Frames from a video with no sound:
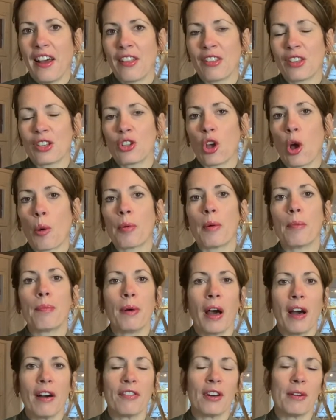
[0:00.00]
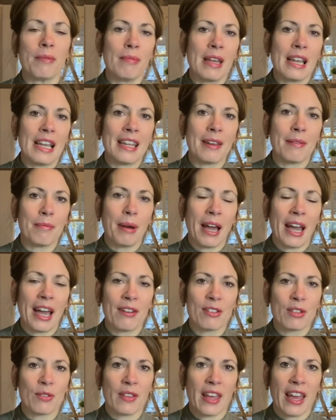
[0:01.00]
the top above £1 million
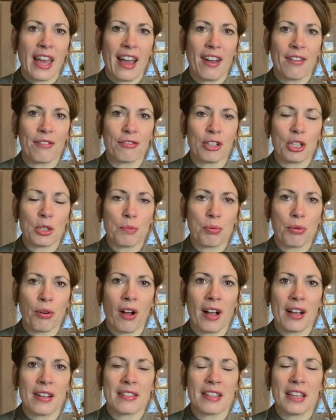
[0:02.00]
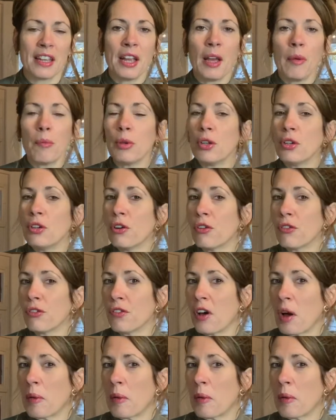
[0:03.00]
for their average price. But not far